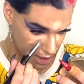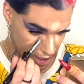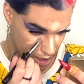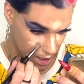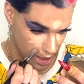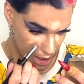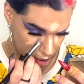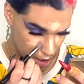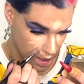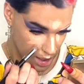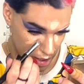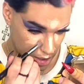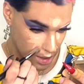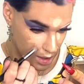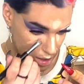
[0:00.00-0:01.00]
and
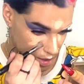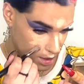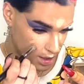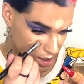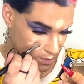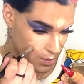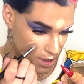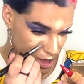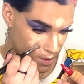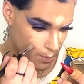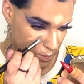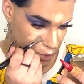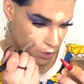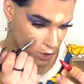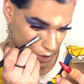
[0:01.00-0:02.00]
give me the
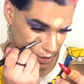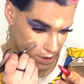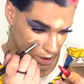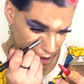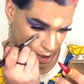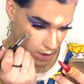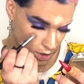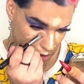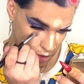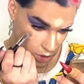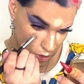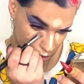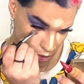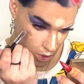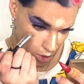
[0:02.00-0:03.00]
porcelain
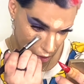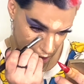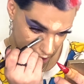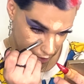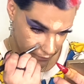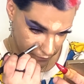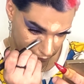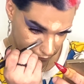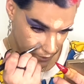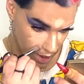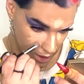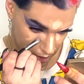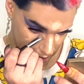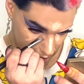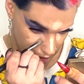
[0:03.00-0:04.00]
dull
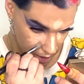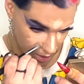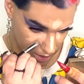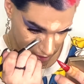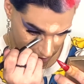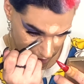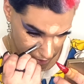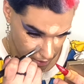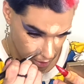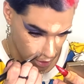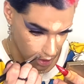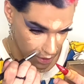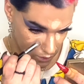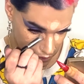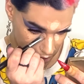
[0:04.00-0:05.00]
effect that I
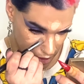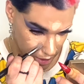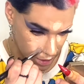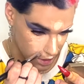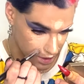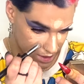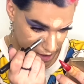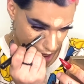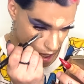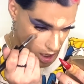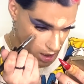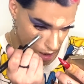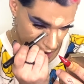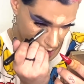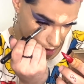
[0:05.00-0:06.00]
deserve, that I
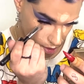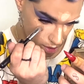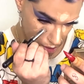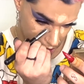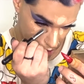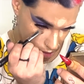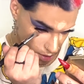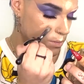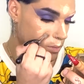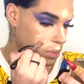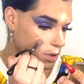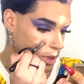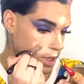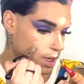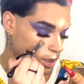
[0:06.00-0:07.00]
desire.
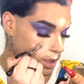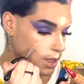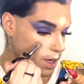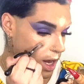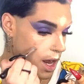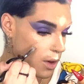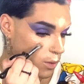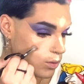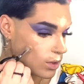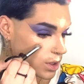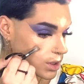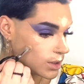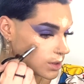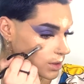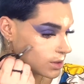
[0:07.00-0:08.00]
Blend it
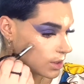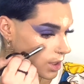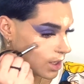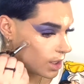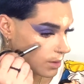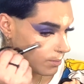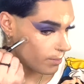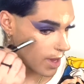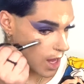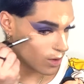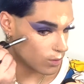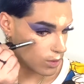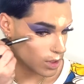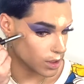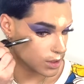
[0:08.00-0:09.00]
outwards and
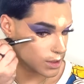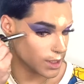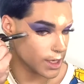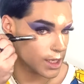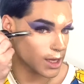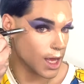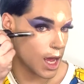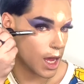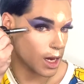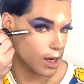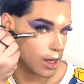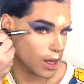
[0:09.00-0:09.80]
backwards like that.